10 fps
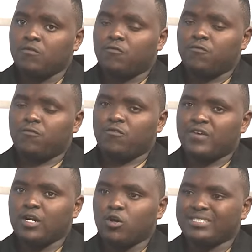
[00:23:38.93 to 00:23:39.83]
For a
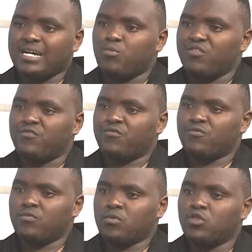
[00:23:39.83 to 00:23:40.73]
very long time, we've
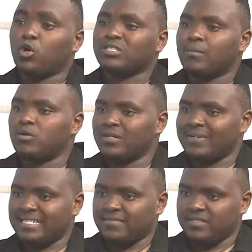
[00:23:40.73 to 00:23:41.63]
thought about
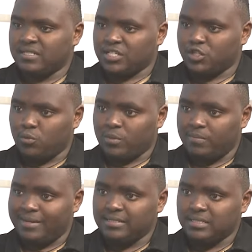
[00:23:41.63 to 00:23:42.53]
ourselves as human
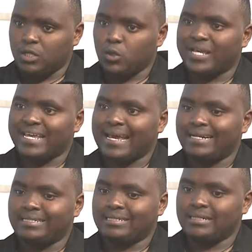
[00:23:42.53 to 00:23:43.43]
beings, looking
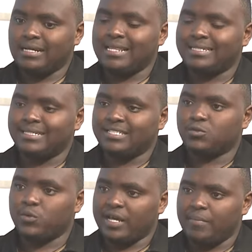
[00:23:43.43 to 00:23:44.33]
at the
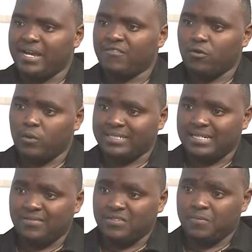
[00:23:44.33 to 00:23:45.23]
changes we can make for
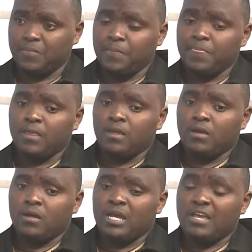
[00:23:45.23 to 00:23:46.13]
ourselves. Yeah
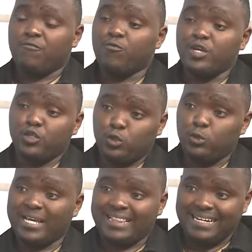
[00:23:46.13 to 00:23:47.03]
if we are to
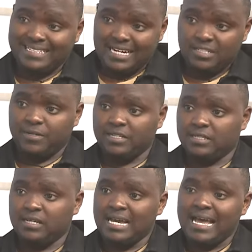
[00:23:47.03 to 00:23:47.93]
look at that
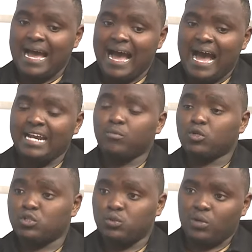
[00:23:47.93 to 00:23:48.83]
aspect, mm -hmm.
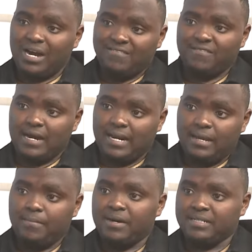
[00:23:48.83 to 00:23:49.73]
animals do have an
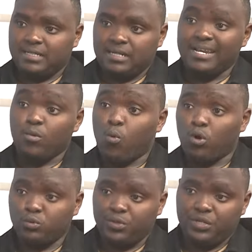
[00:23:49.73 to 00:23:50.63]
impact in
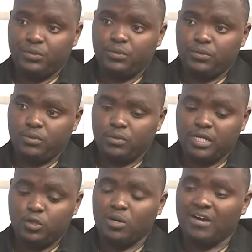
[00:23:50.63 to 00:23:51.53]
what we do. Yes.
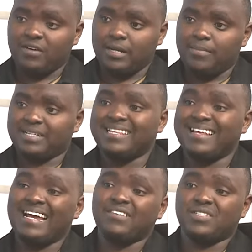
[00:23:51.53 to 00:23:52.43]
They do have an impact in
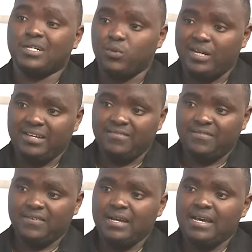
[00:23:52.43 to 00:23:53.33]
the lives that we live.
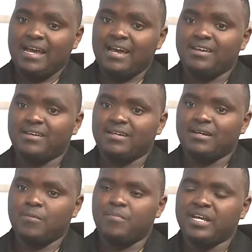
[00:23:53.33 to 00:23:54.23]
Yes. And
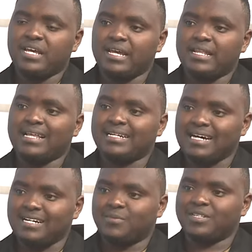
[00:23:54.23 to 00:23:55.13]
bringing in that
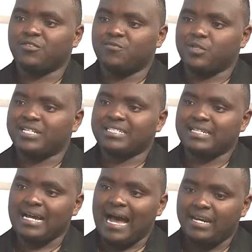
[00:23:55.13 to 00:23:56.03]
aspect of
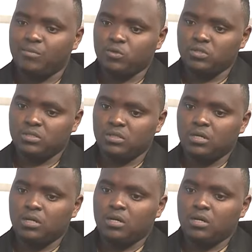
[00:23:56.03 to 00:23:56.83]
protecting animals, yes.